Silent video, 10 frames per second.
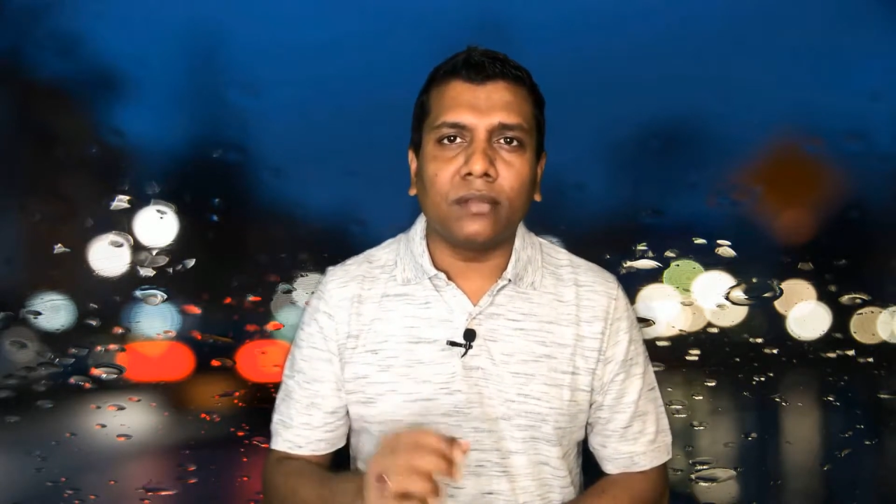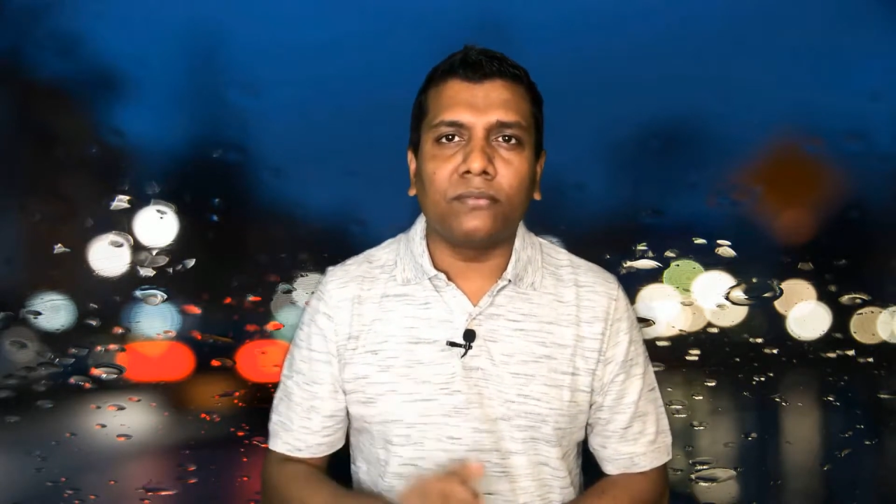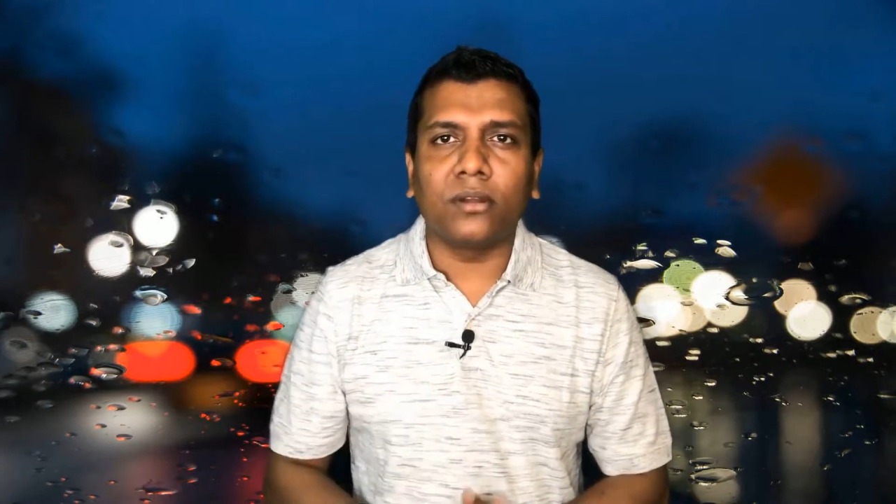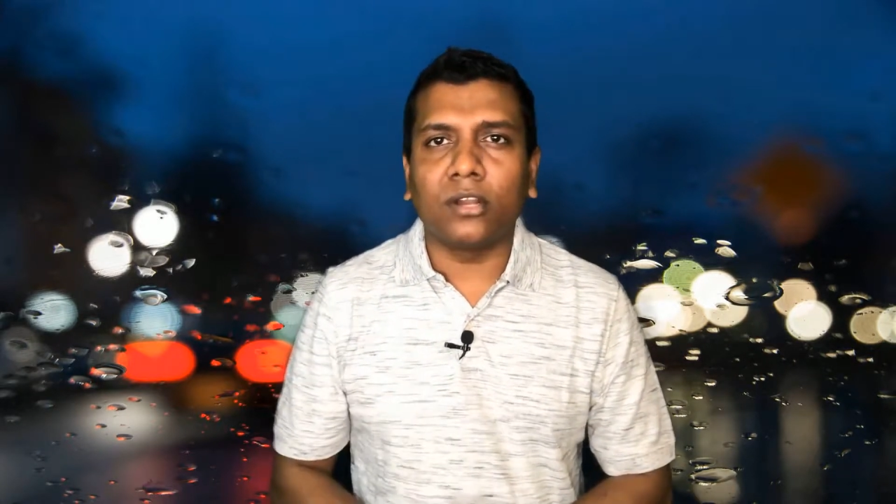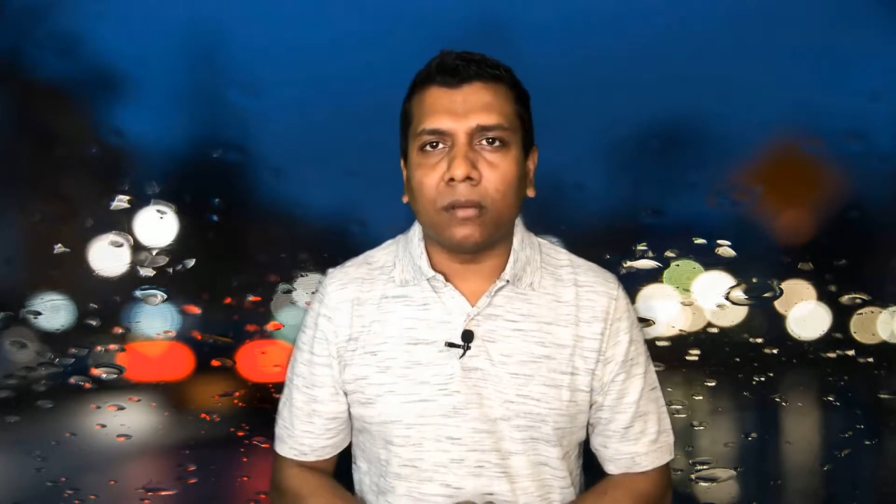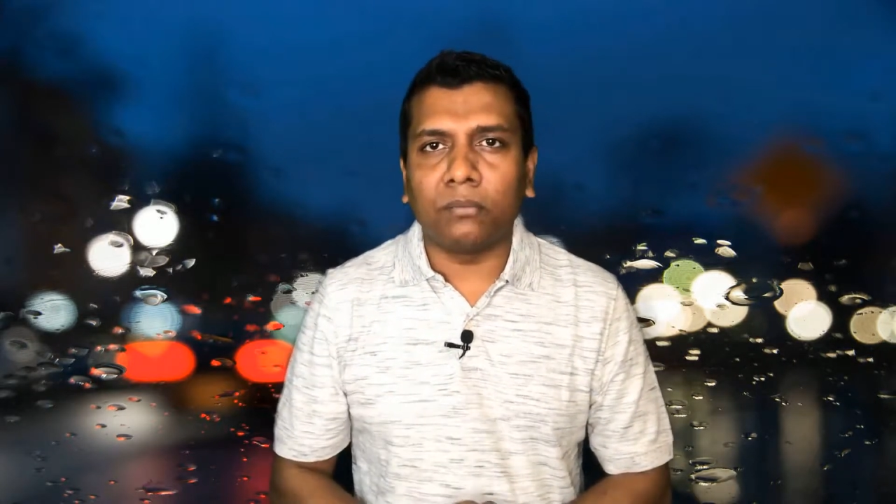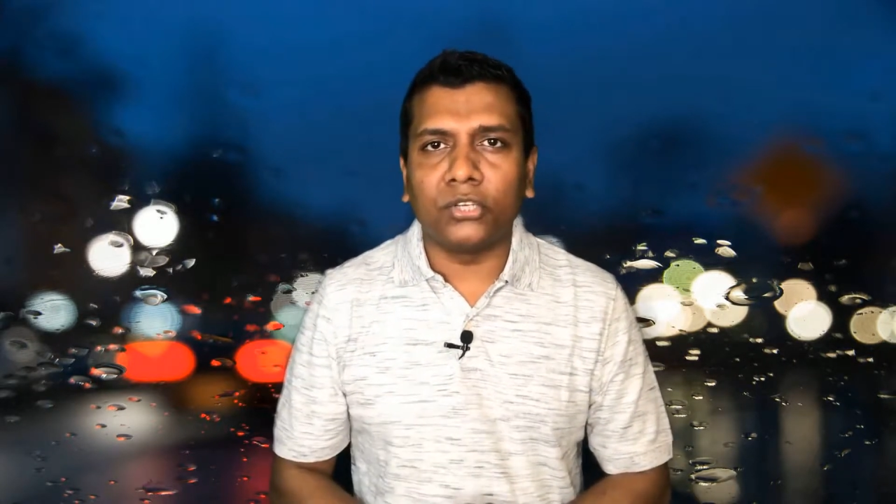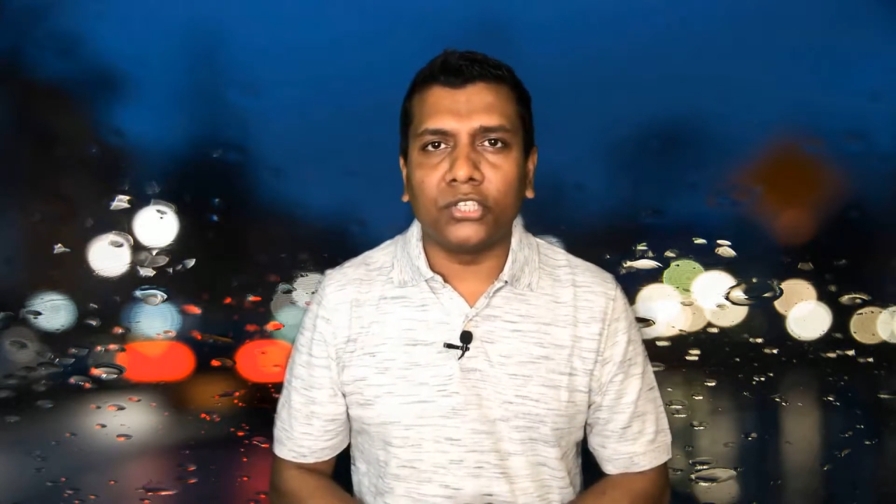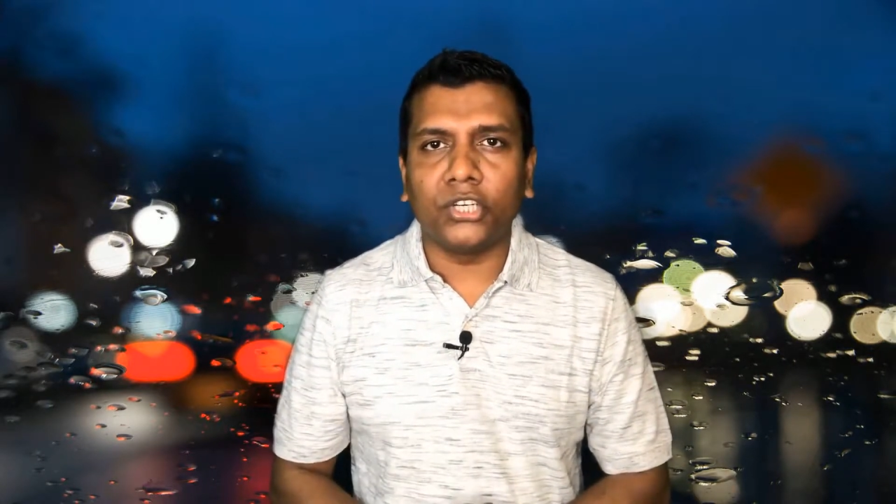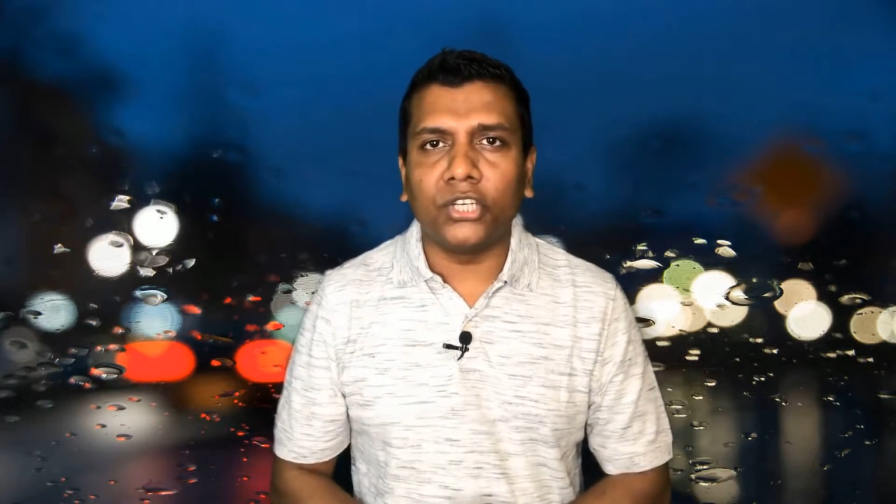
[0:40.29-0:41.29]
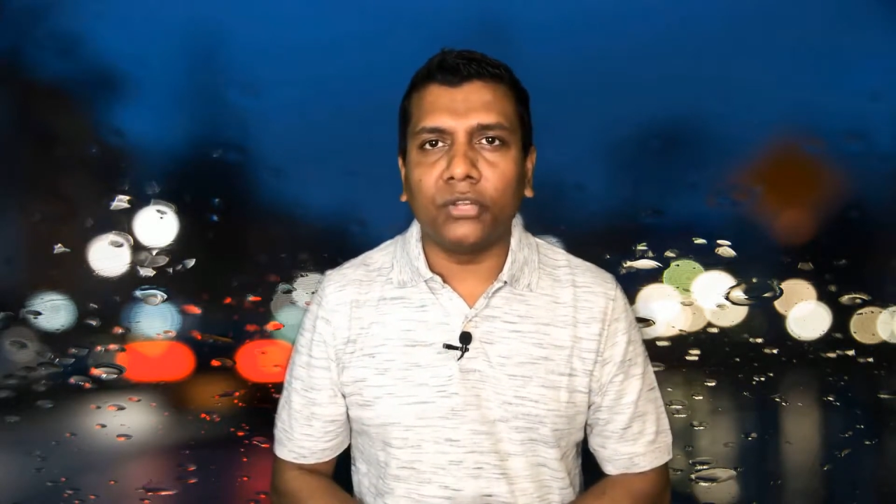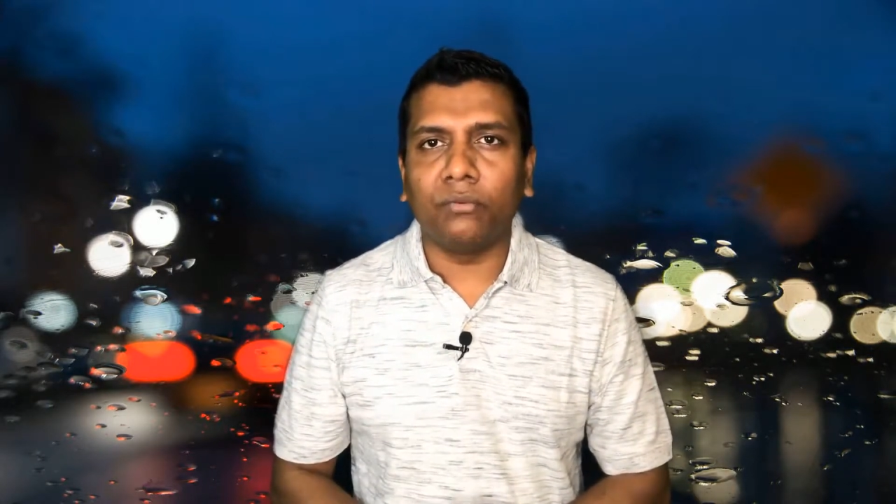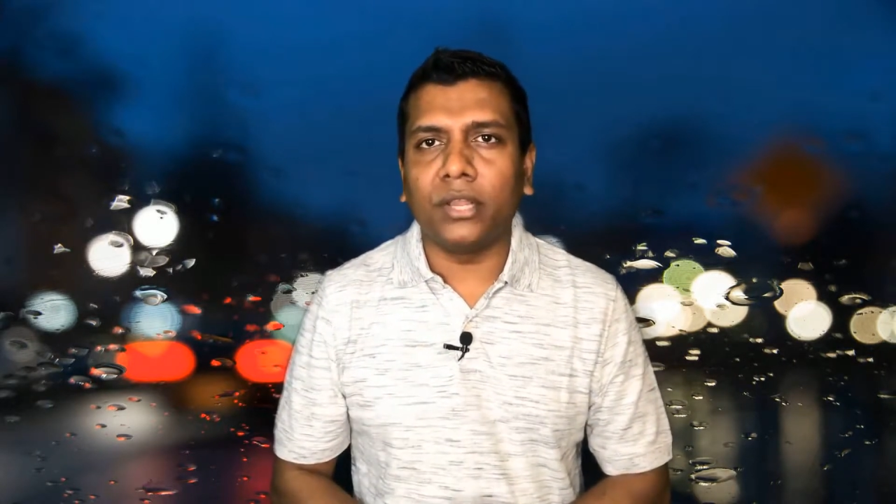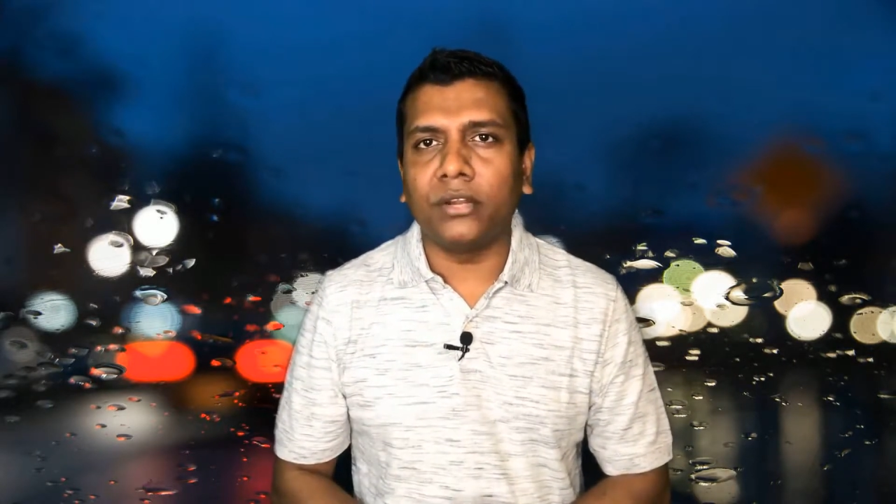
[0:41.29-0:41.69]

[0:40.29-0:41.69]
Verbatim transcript: for an opportunity where